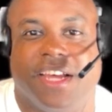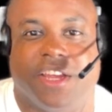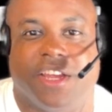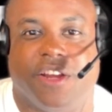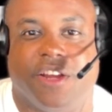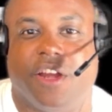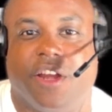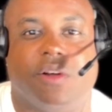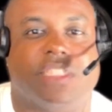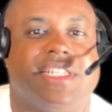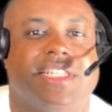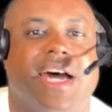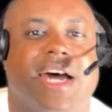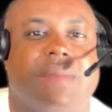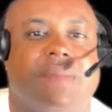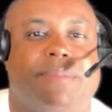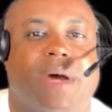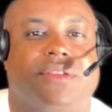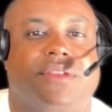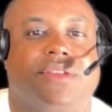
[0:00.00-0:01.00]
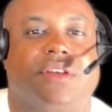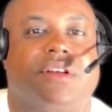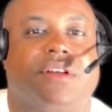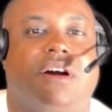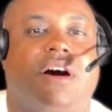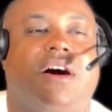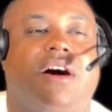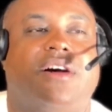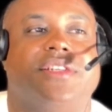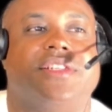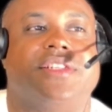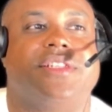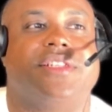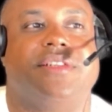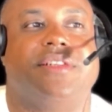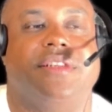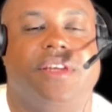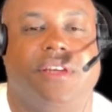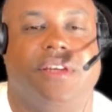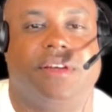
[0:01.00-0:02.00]
it's not about the cost,
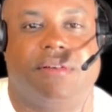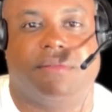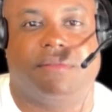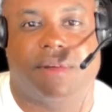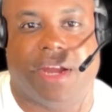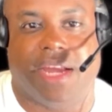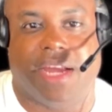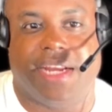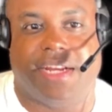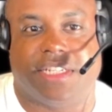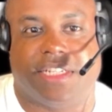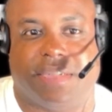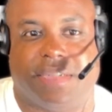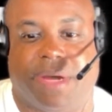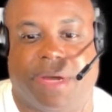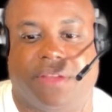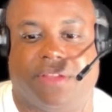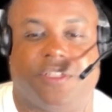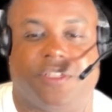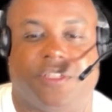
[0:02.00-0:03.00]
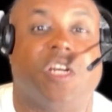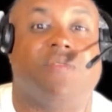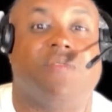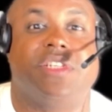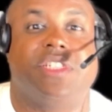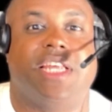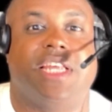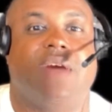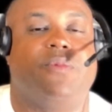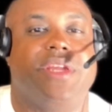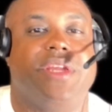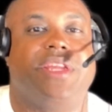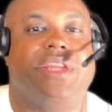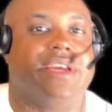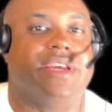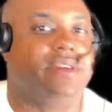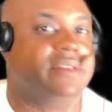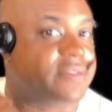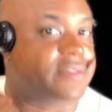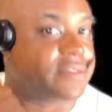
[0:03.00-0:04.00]
right? It's about the service that we give,
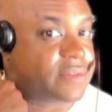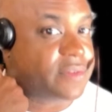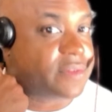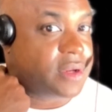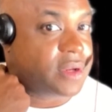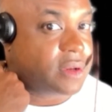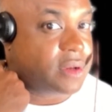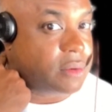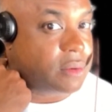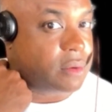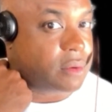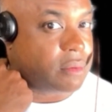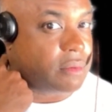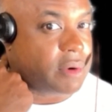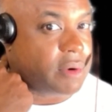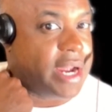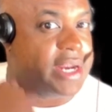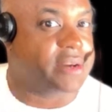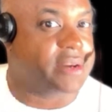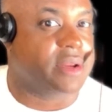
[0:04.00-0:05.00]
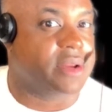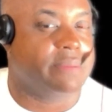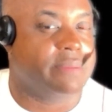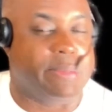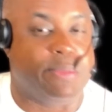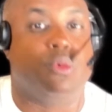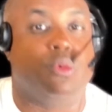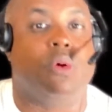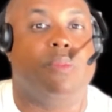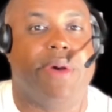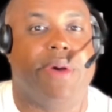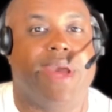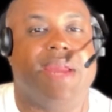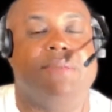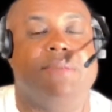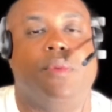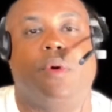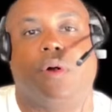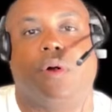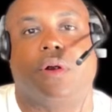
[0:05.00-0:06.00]
right? People will pay
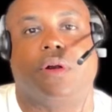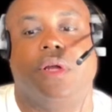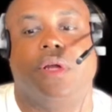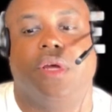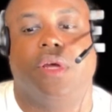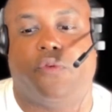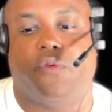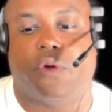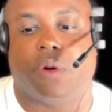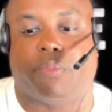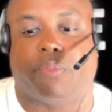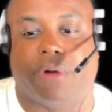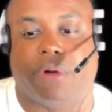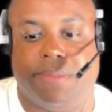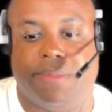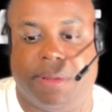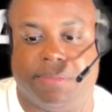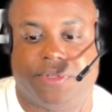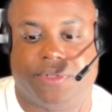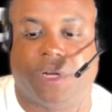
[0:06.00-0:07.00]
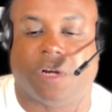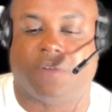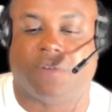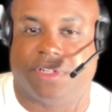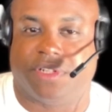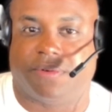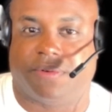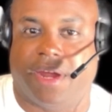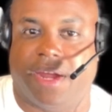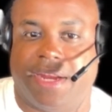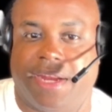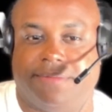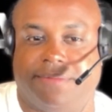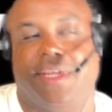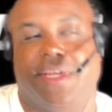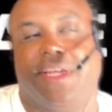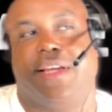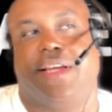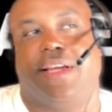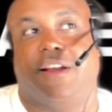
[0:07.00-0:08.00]
more for a premium service, right?
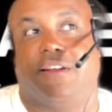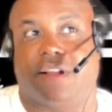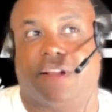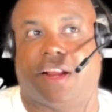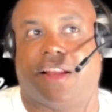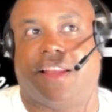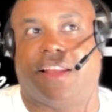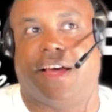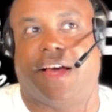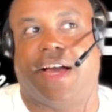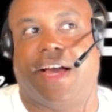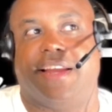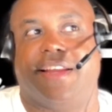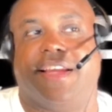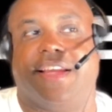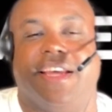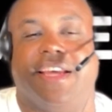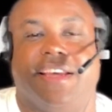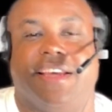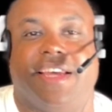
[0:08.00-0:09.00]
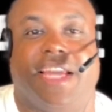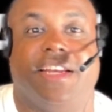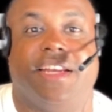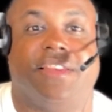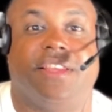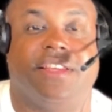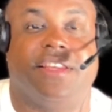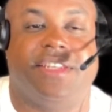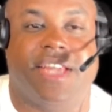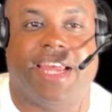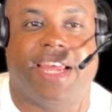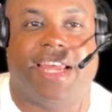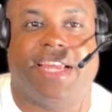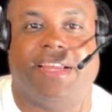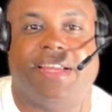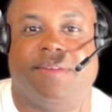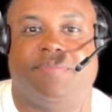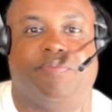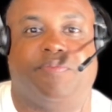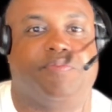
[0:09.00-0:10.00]
I hear that a lot. End of the day,